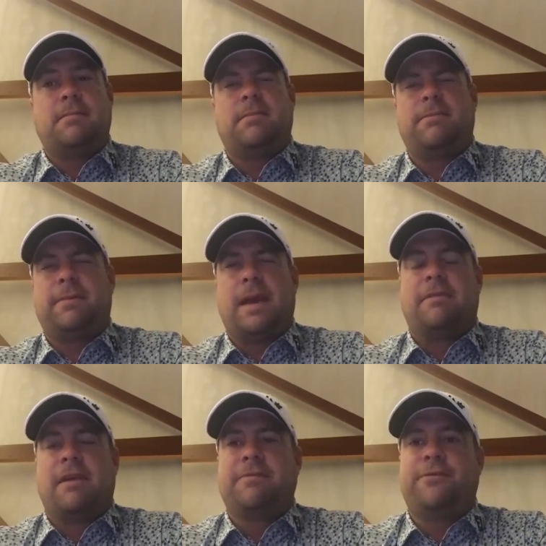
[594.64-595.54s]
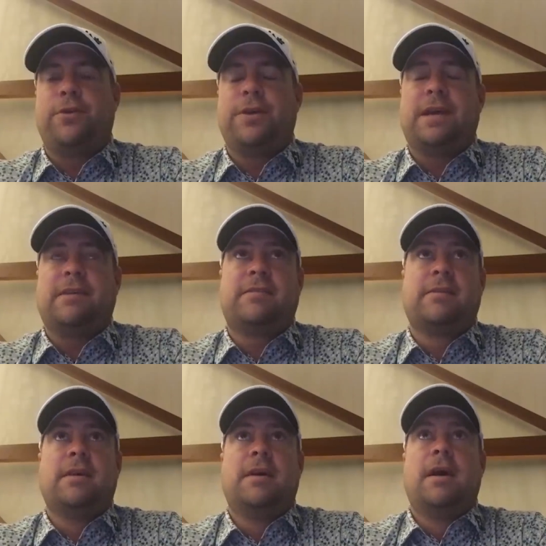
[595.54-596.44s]
Yeah, around 4 years.
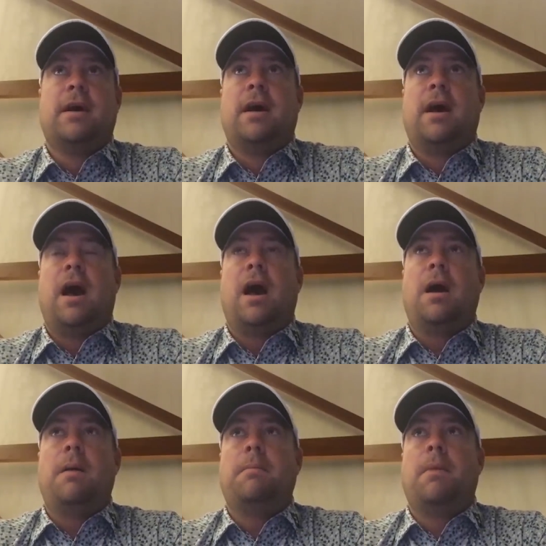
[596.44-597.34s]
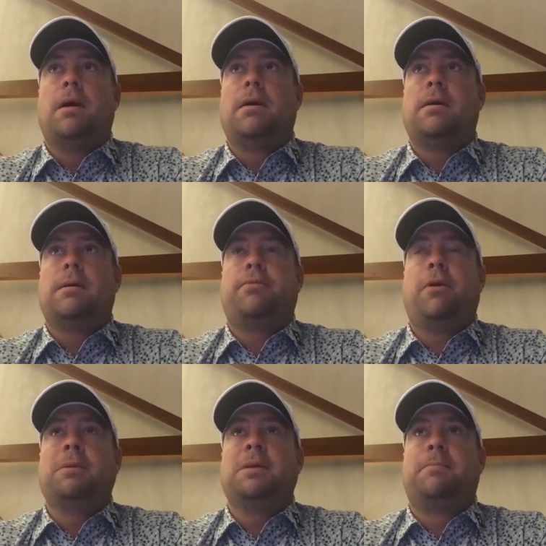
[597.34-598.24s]

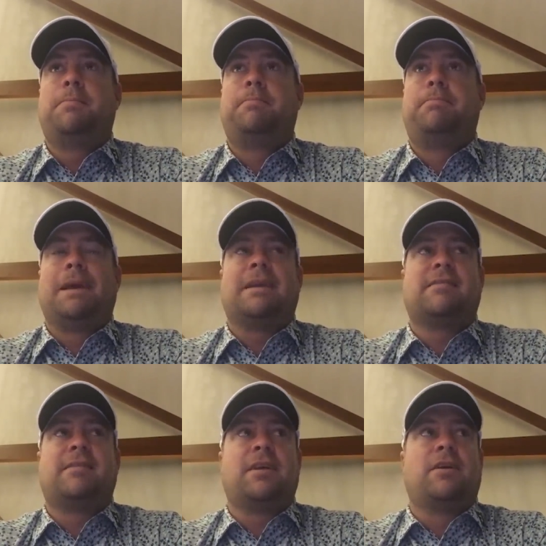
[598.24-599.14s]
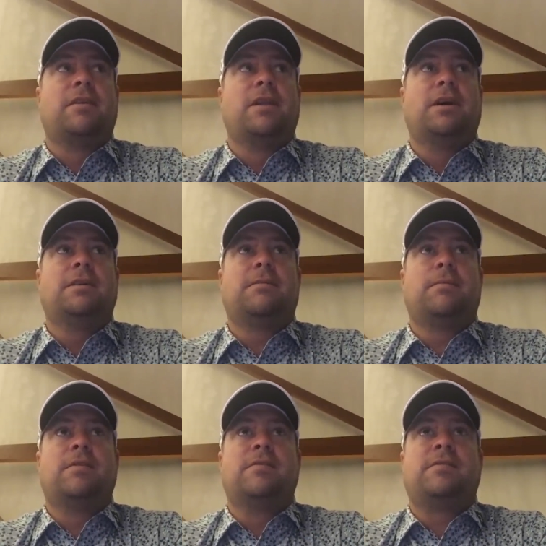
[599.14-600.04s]
Probably the biggest thing I learned
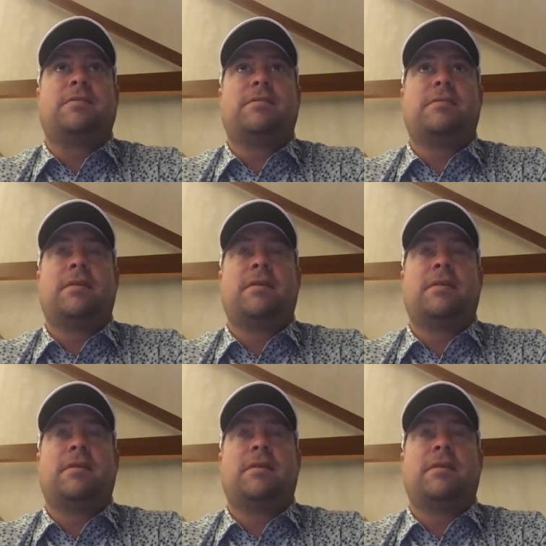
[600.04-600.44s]
was